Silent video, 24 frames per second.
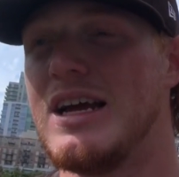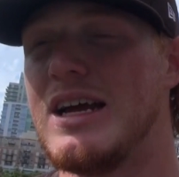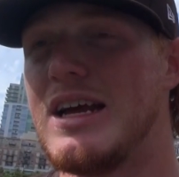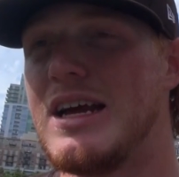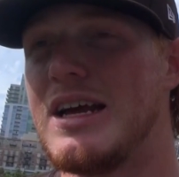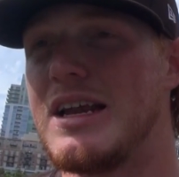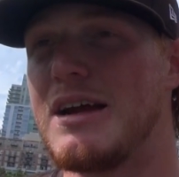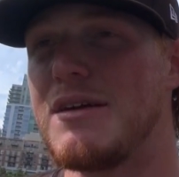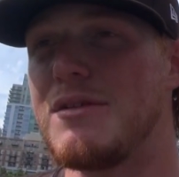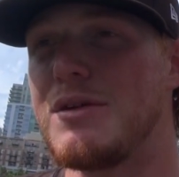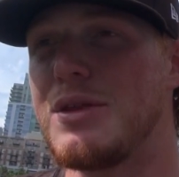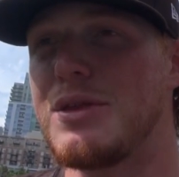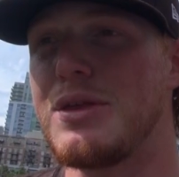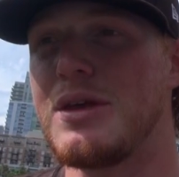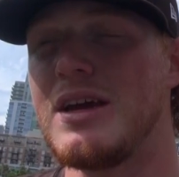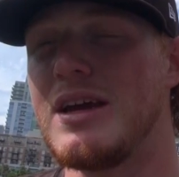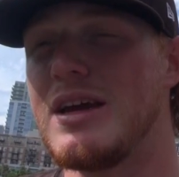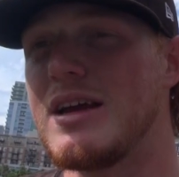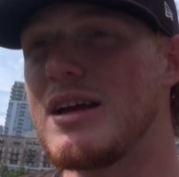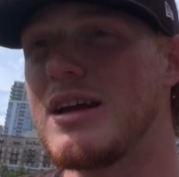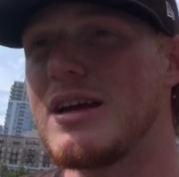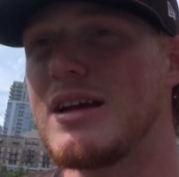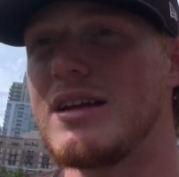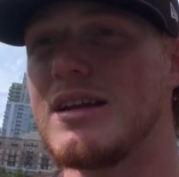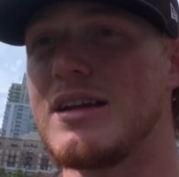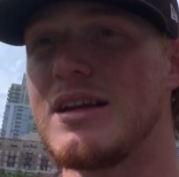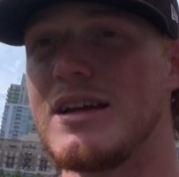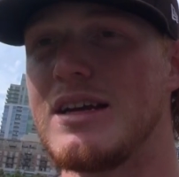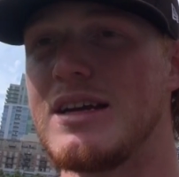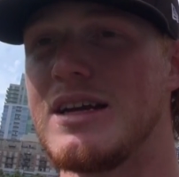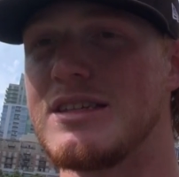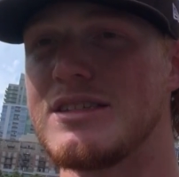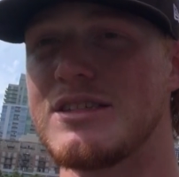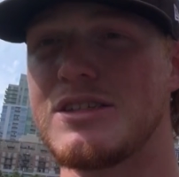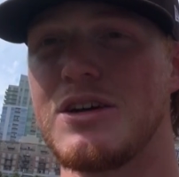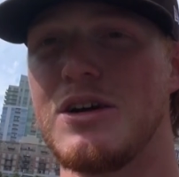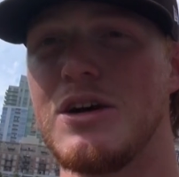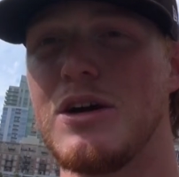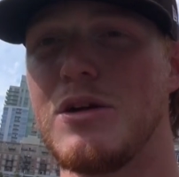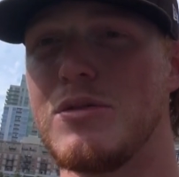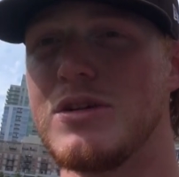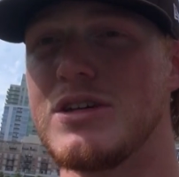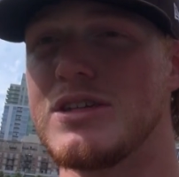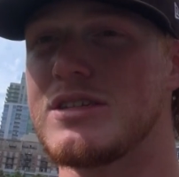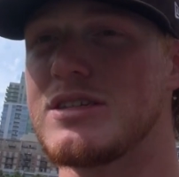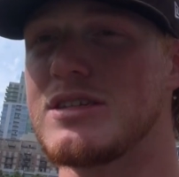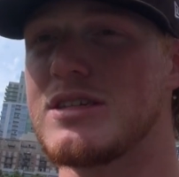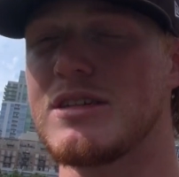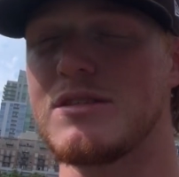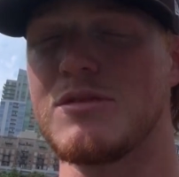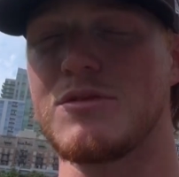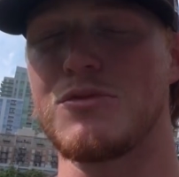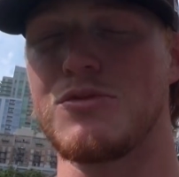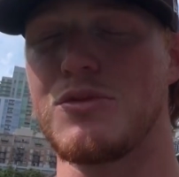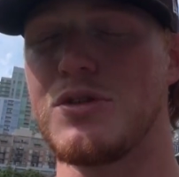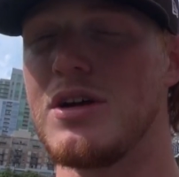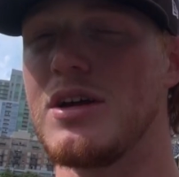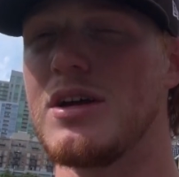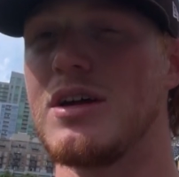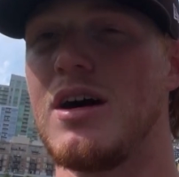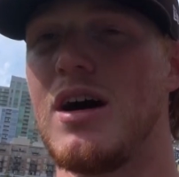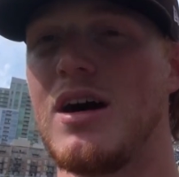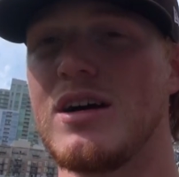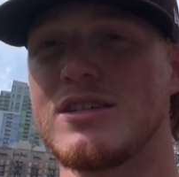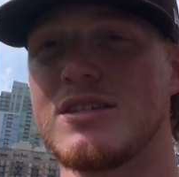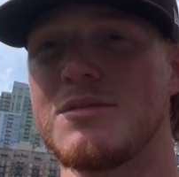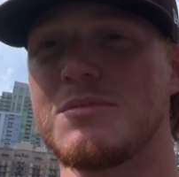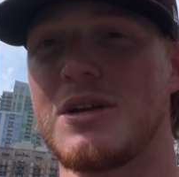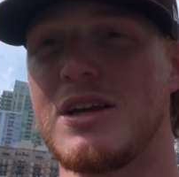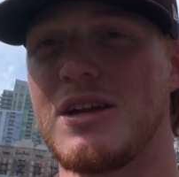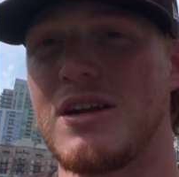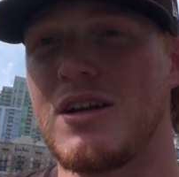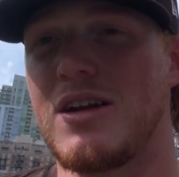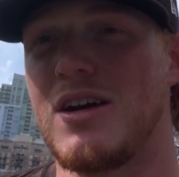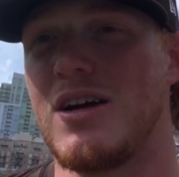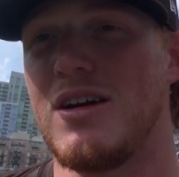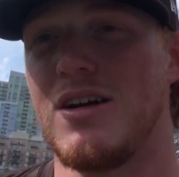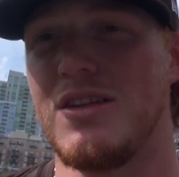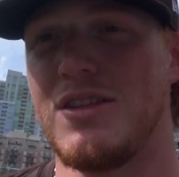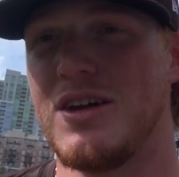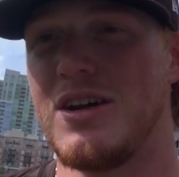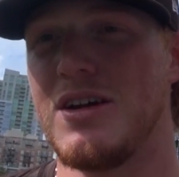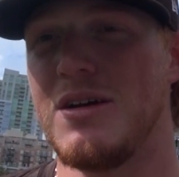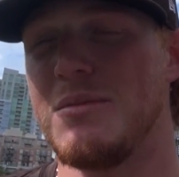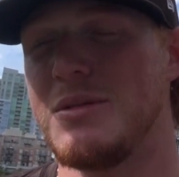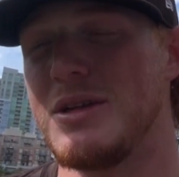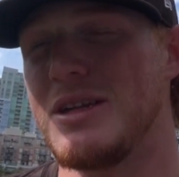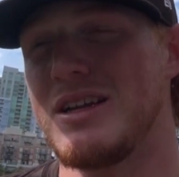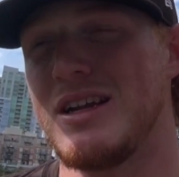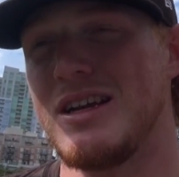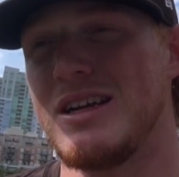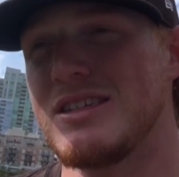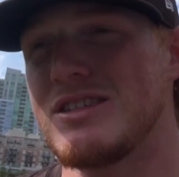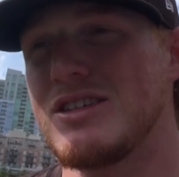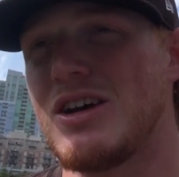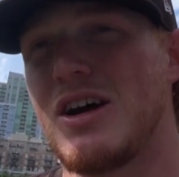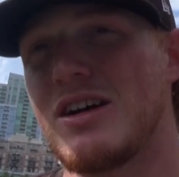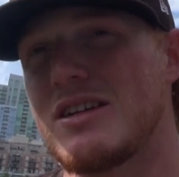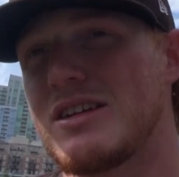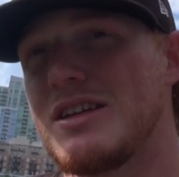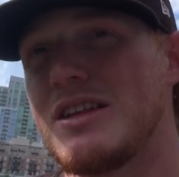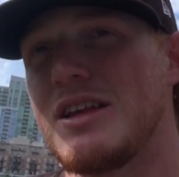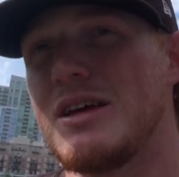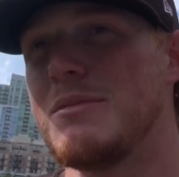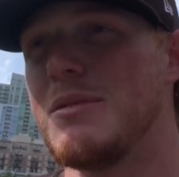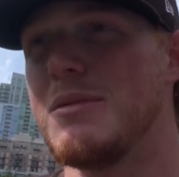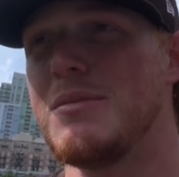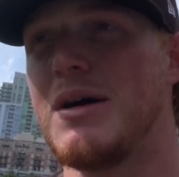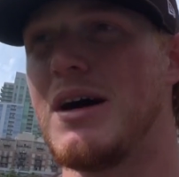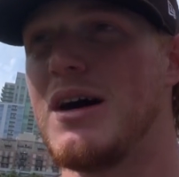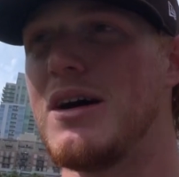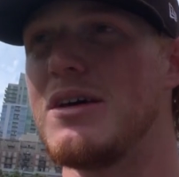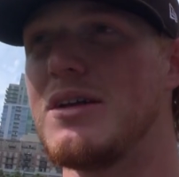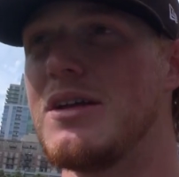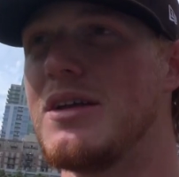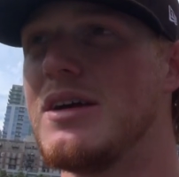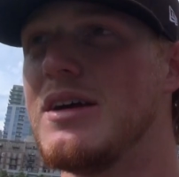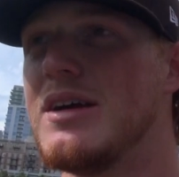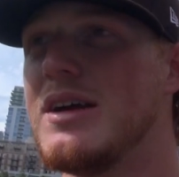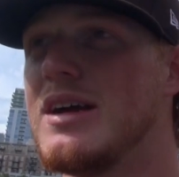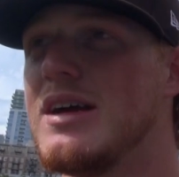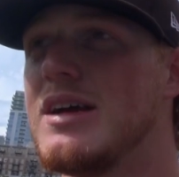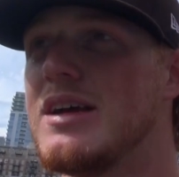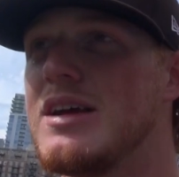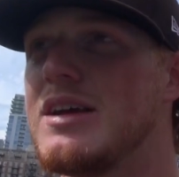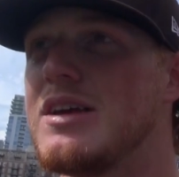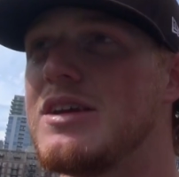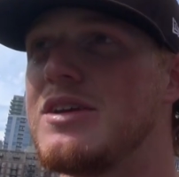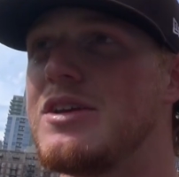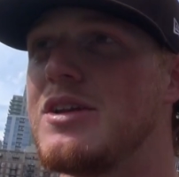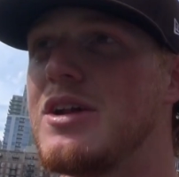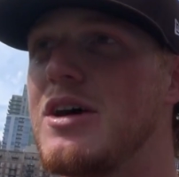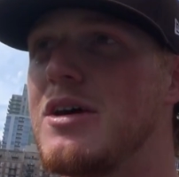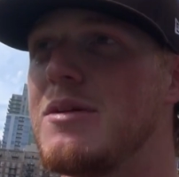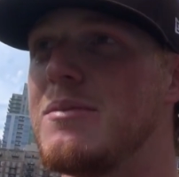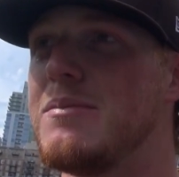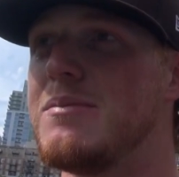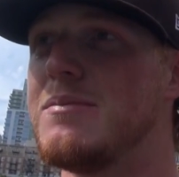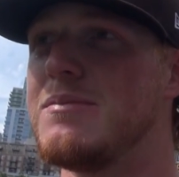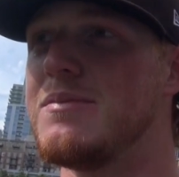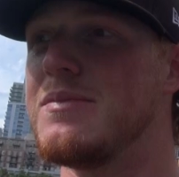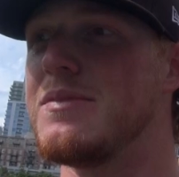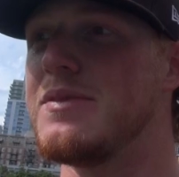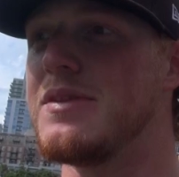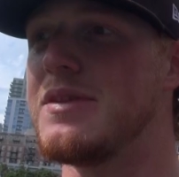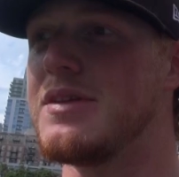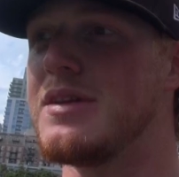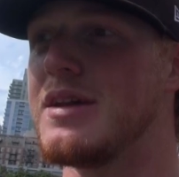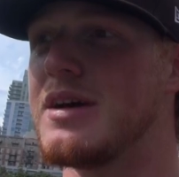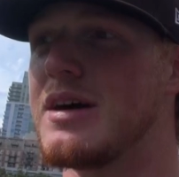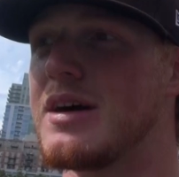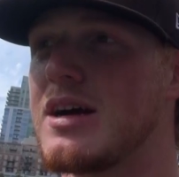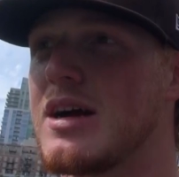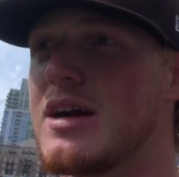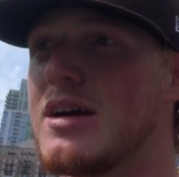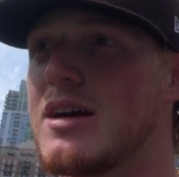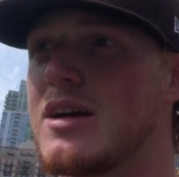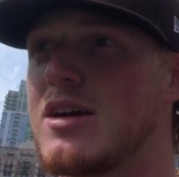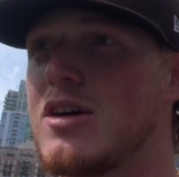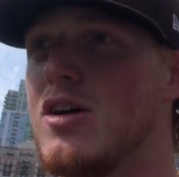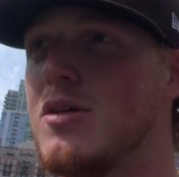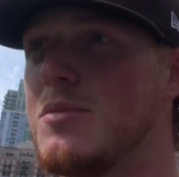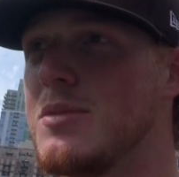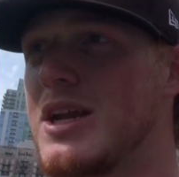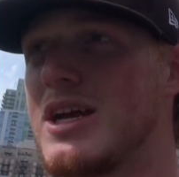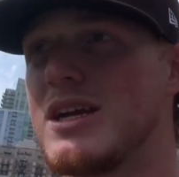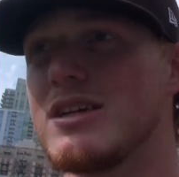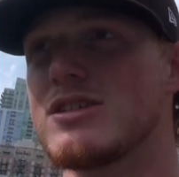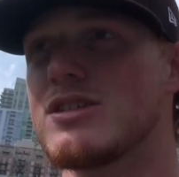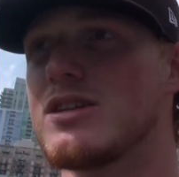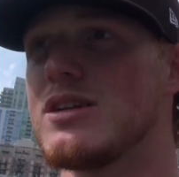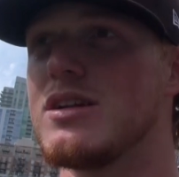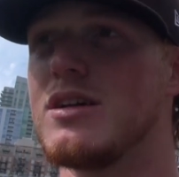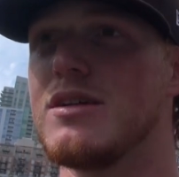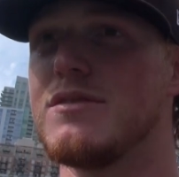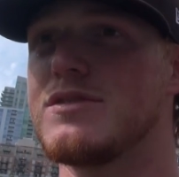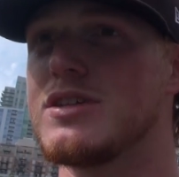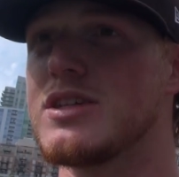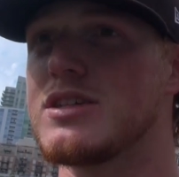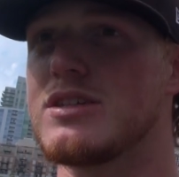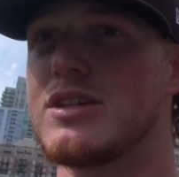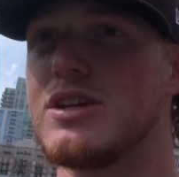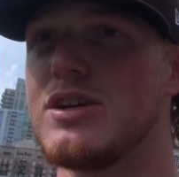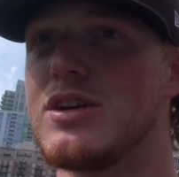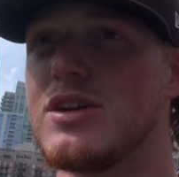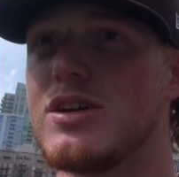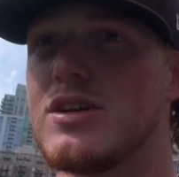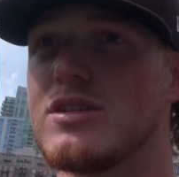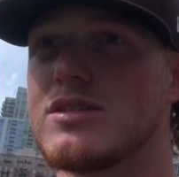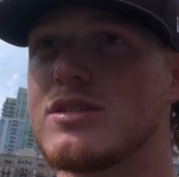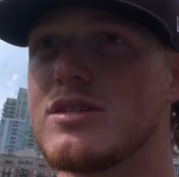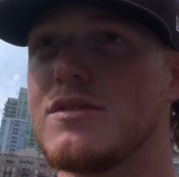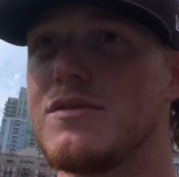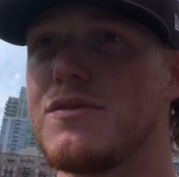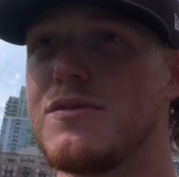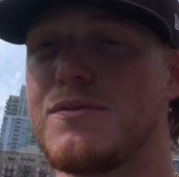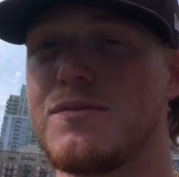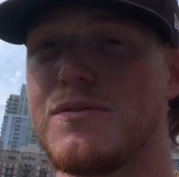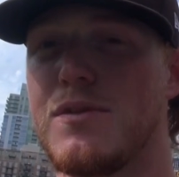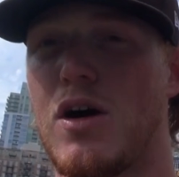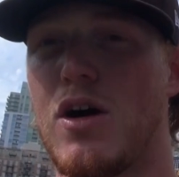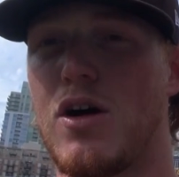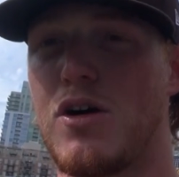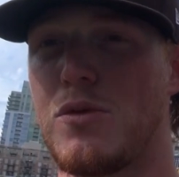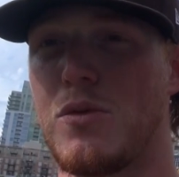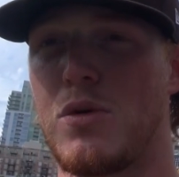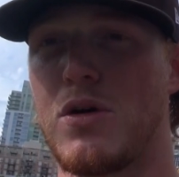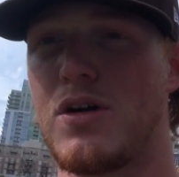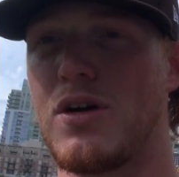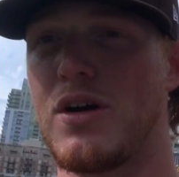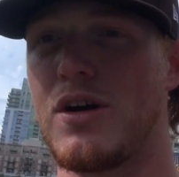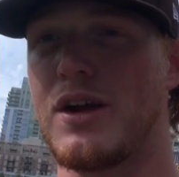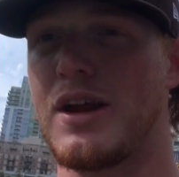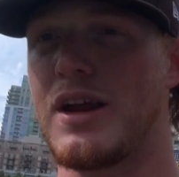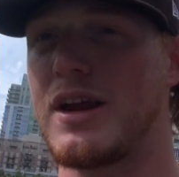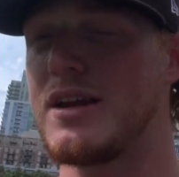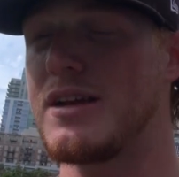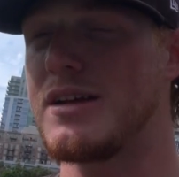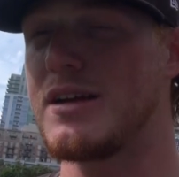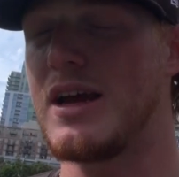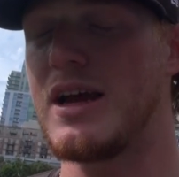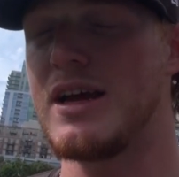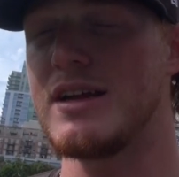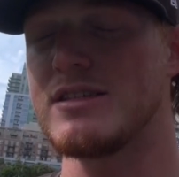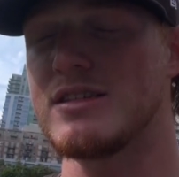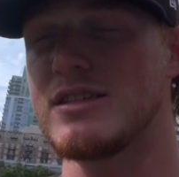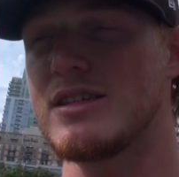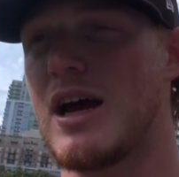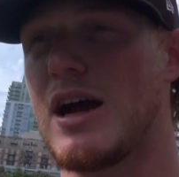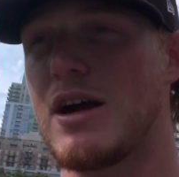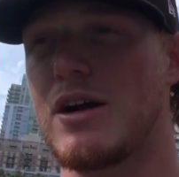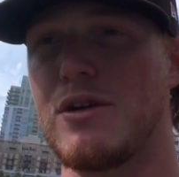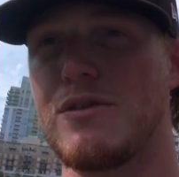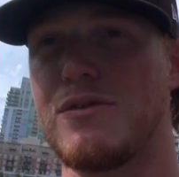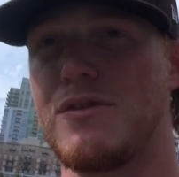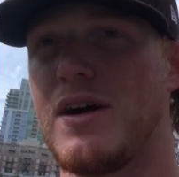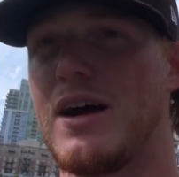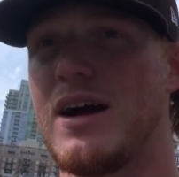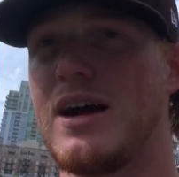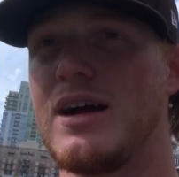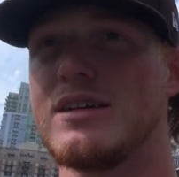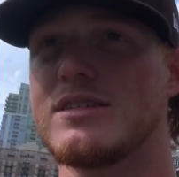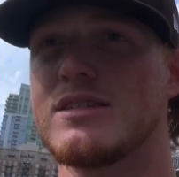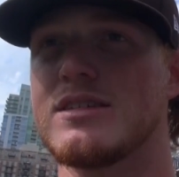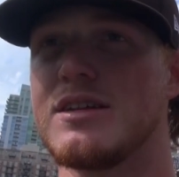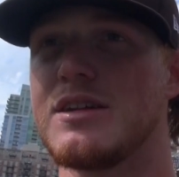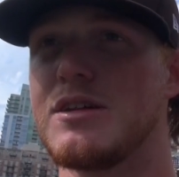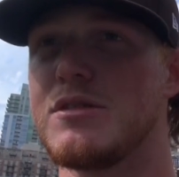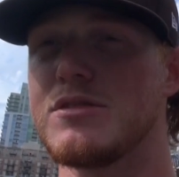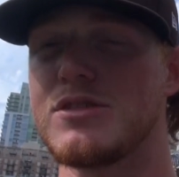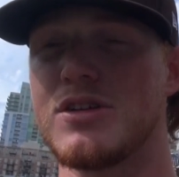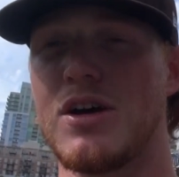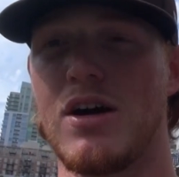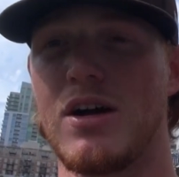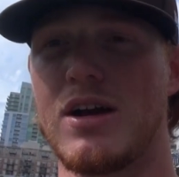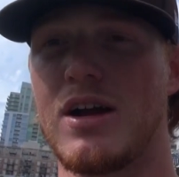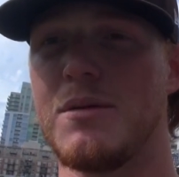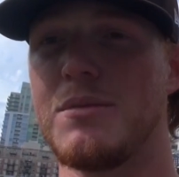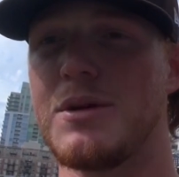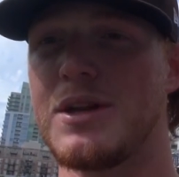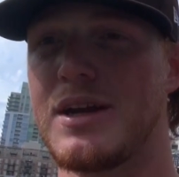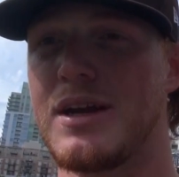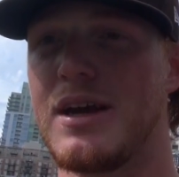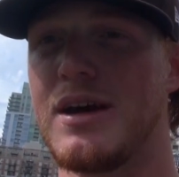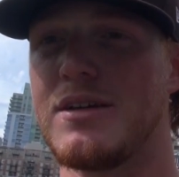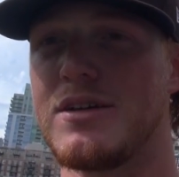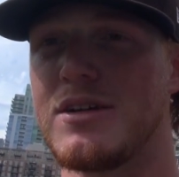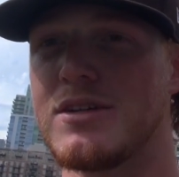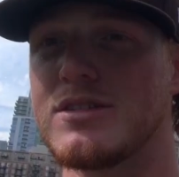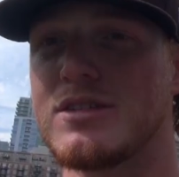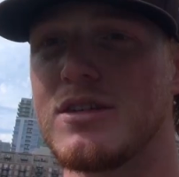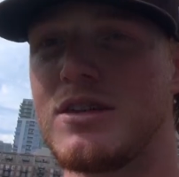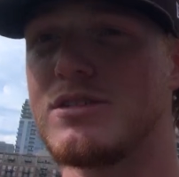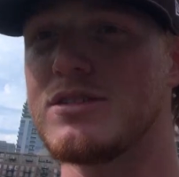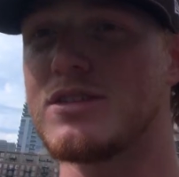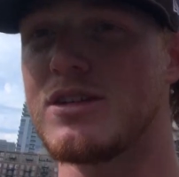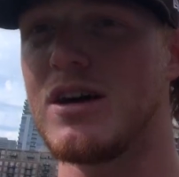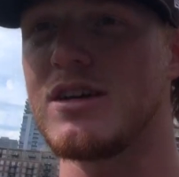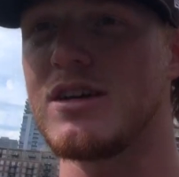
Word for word: and everything, and and so it was really awesome getting to call them and, and talk to them about you know a, a, culmination of just years of hard work and, and sacrifice, and it was all coming together. So it was